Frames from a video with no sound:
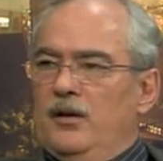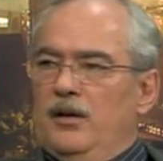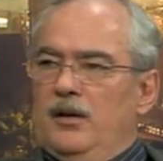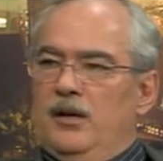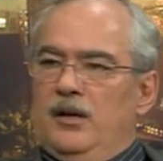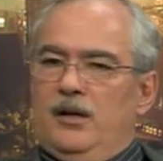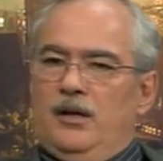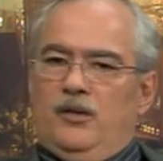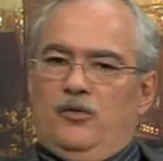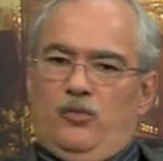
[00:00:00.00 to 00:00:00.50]

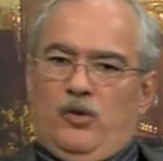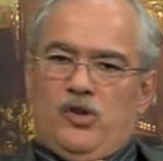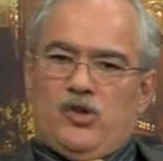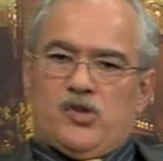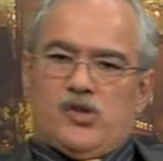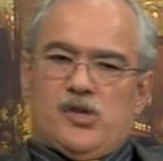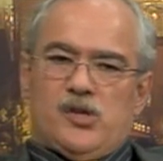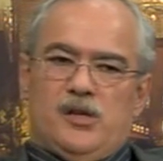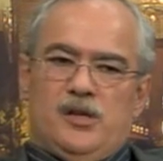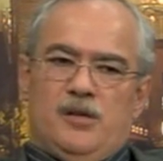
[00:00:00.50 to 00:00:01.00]
in
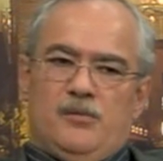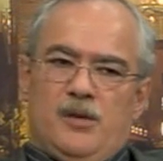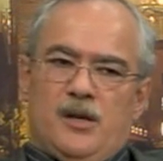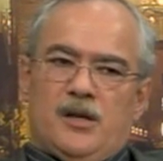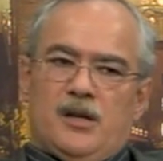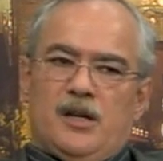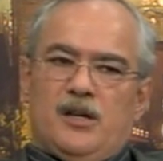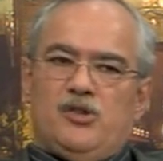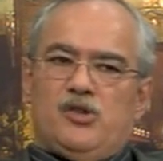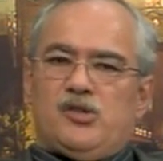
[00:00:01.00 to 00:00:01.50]
which in
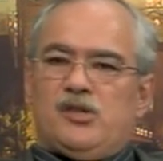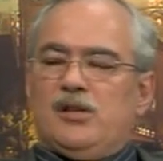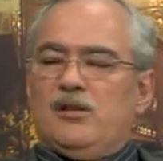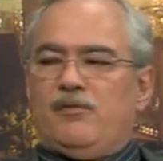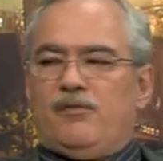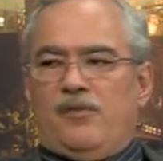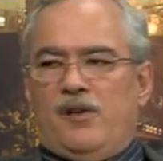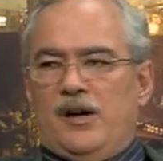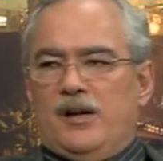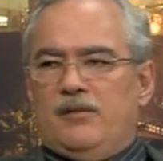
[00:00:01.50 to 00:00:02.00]
America you still
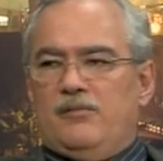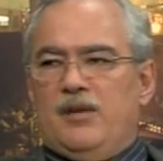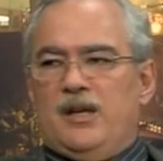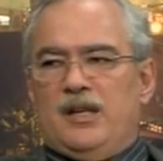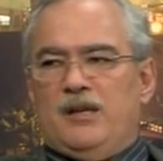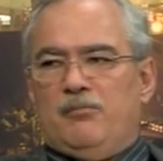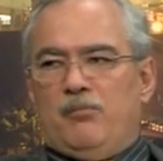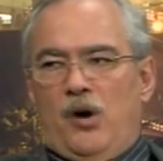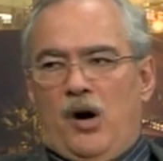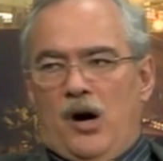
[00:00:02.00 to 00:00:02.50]
find
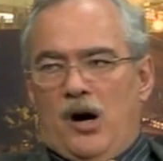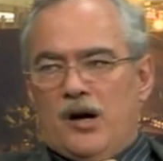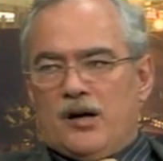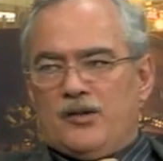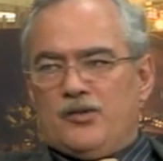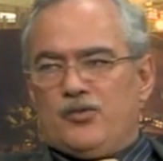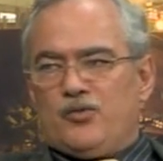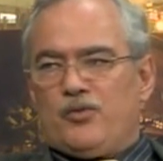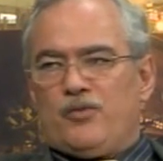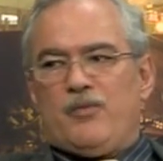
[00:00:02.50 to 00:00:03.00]
many
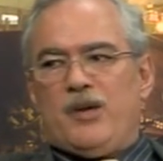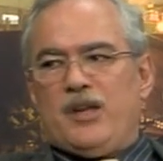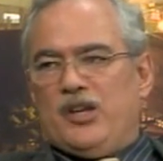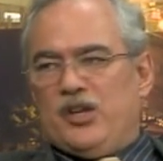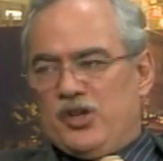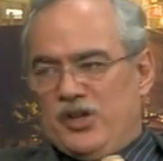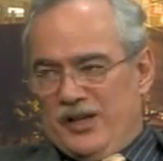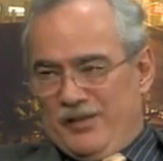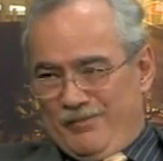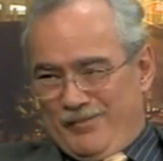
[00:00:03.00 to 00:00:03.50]
barns with many
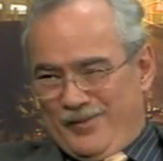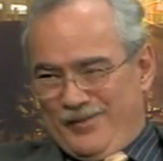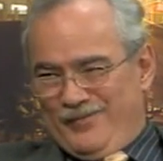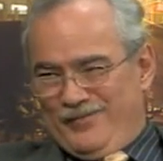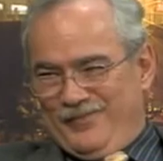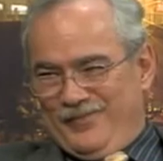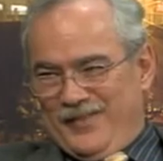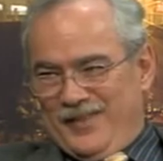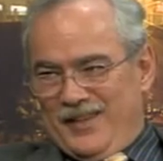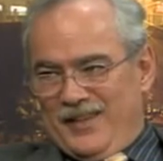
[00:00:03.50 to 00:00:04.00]
sheep.
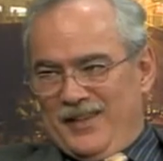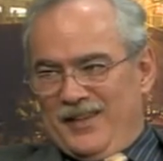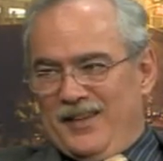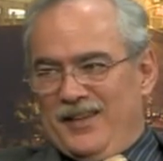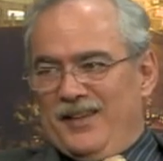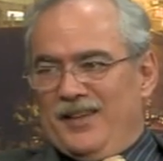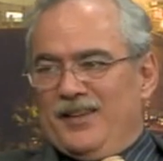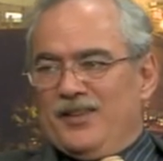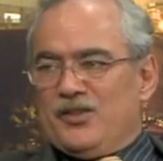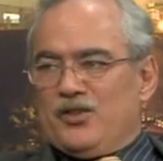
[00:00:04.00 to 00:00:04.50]

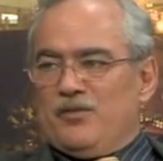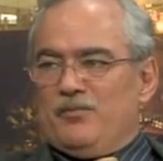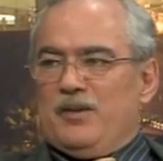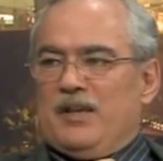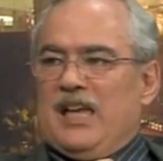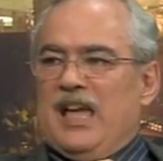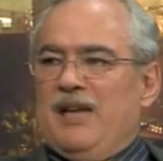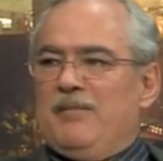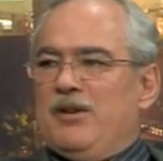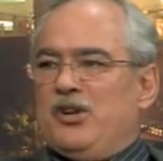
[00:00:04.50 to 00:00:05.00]
So it
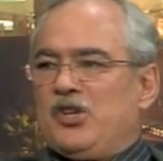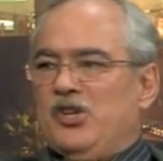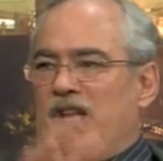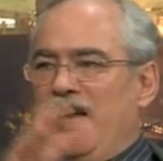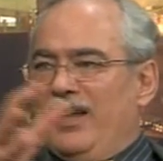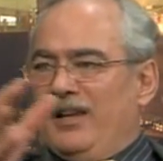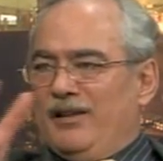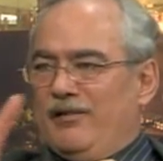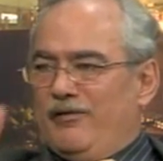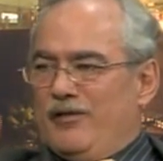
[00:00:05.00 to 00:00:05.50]
became a
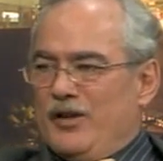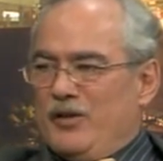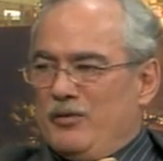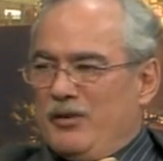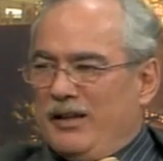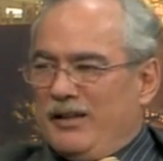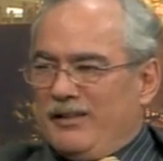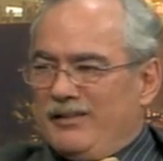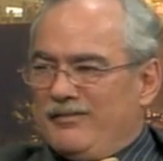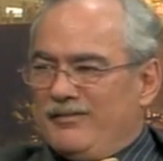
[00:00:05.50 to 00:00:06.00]
shell, if you
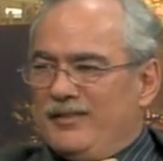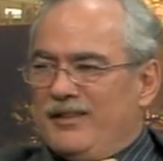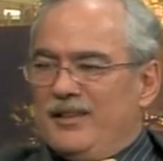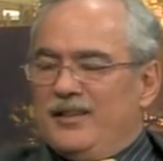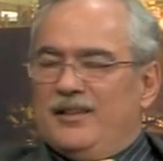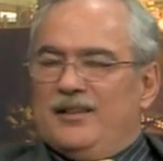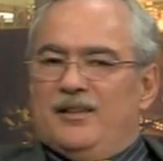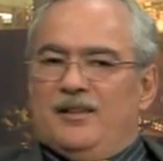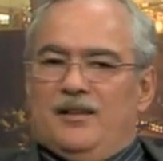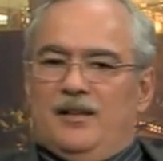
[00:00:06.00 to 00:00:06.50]
will.
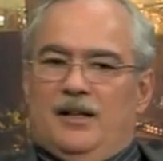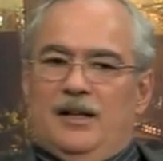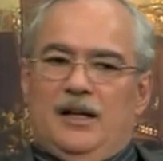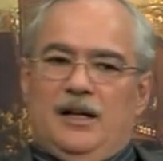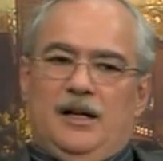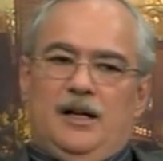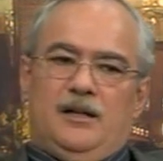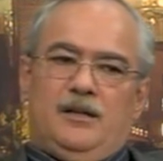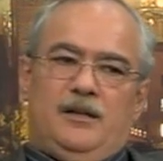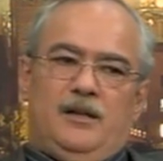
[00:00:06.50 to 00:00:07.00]

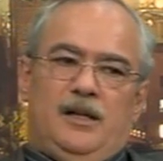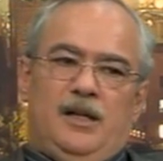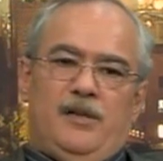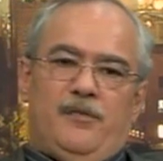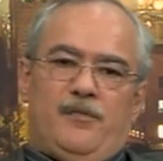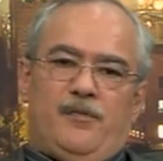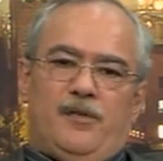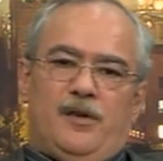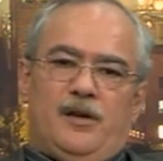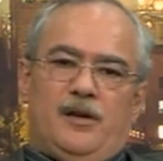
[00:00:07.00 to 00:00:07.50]
And
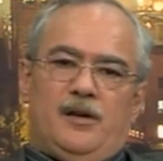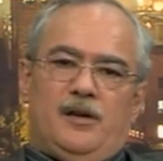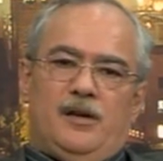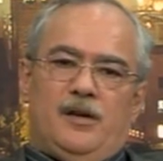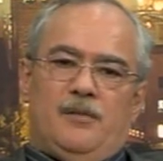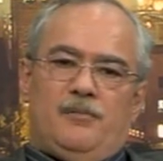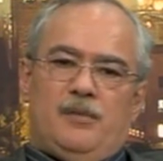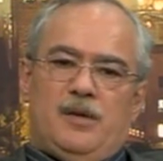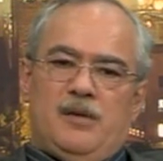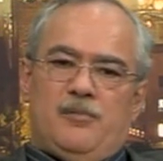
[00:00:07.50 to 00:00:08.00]
if
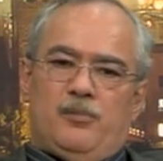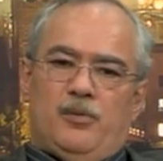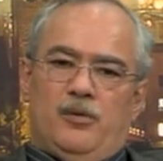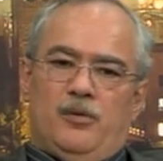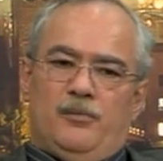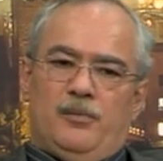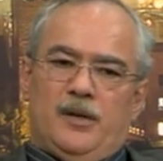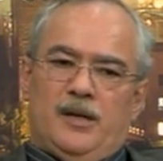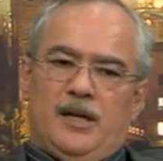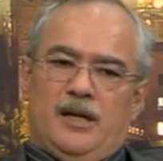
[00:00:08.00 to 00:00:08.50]
a
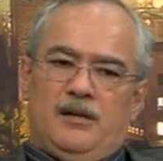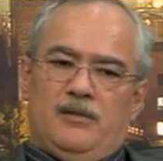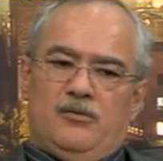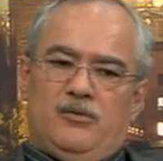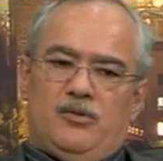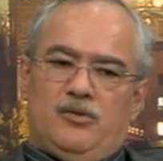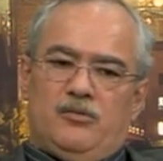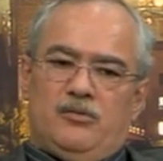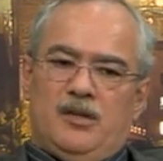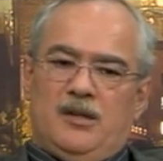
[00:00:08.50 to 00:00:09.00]
people begin
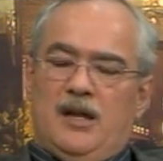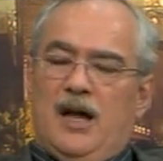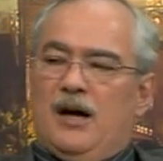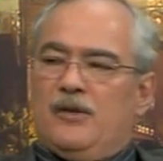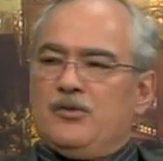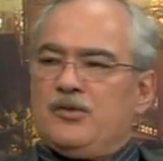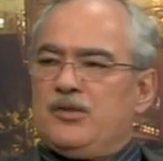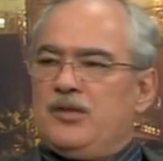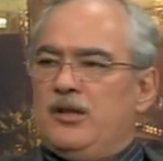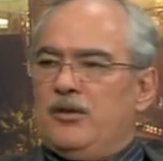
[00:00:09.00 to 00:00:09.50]
to
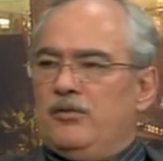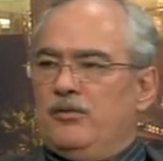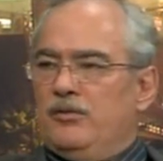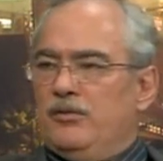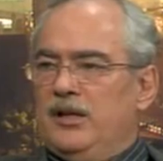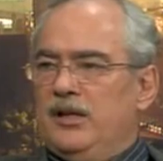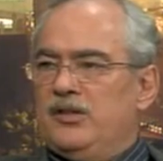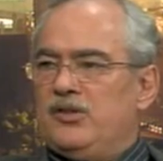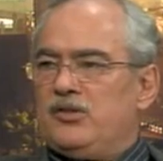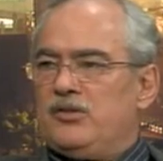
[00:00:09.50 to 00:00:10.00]
denounce their
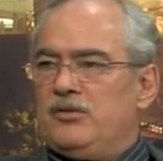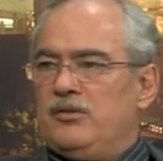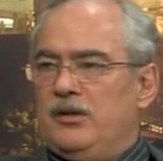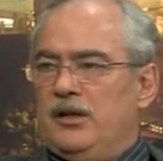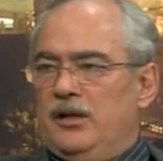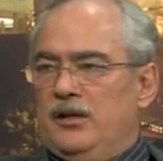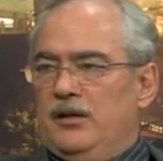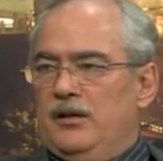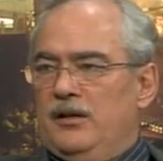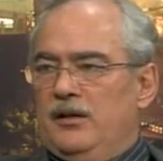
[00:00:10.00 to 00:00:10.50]
own
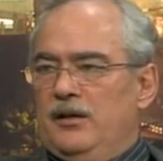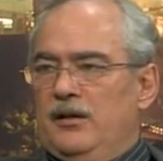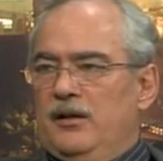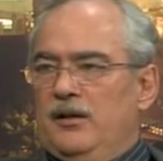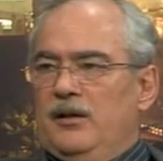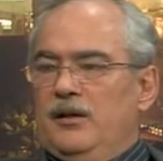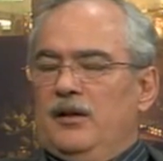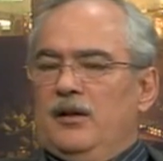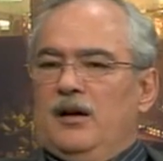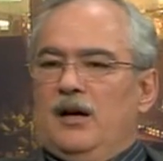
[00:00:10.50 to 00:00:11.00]
history,
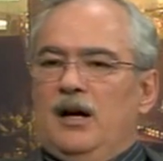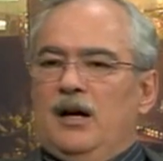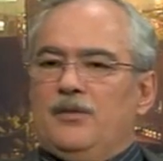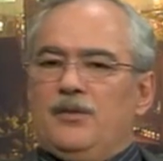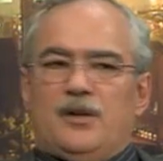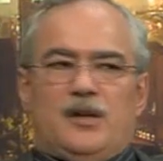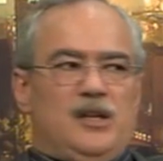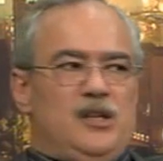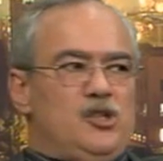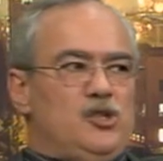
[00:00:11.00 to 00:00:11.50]

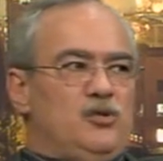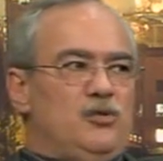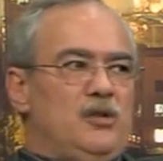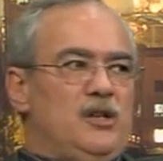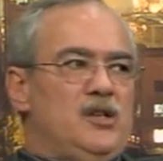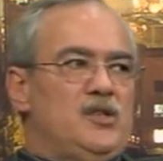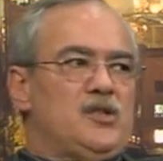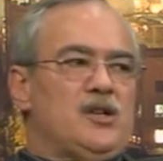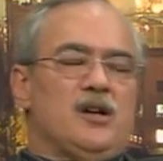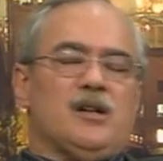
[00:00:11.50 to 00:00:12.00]
other
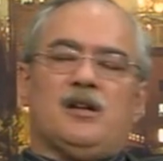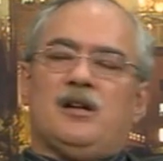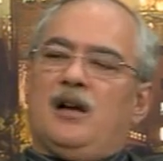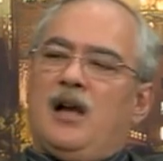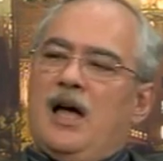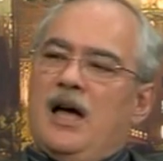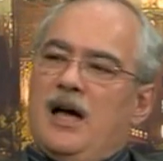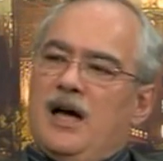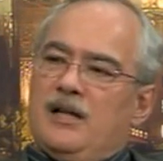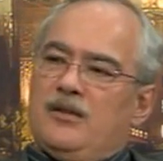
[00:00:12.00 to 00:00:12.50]
histories are
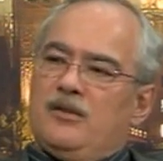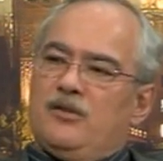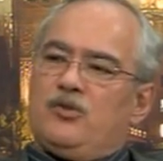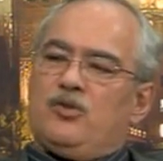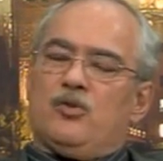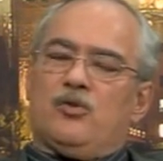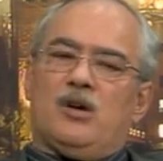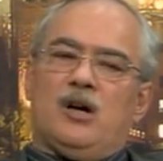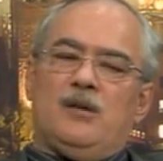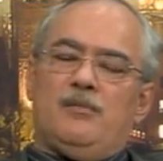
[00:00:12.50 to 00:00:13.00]
glad
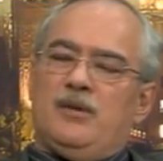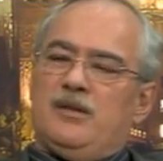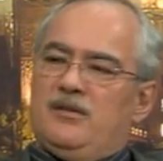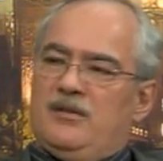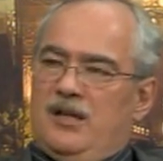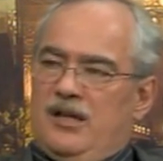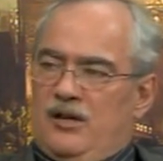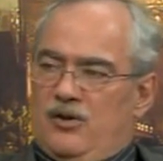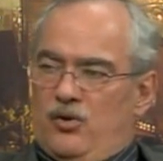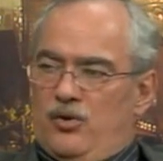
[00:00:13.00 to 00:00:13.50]
to come and
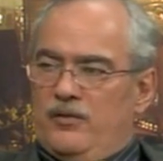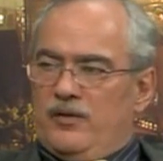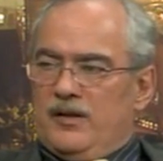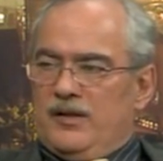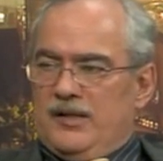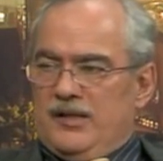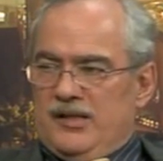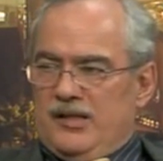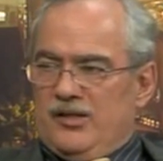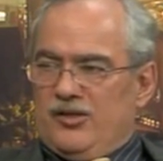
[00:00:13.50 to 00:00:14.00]
take over
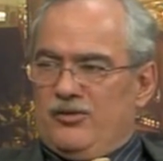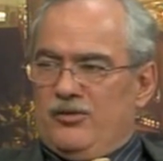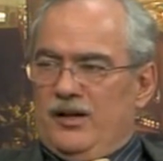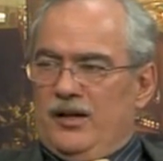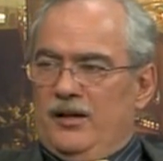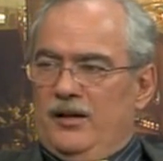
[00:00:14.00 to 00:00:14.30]
this history.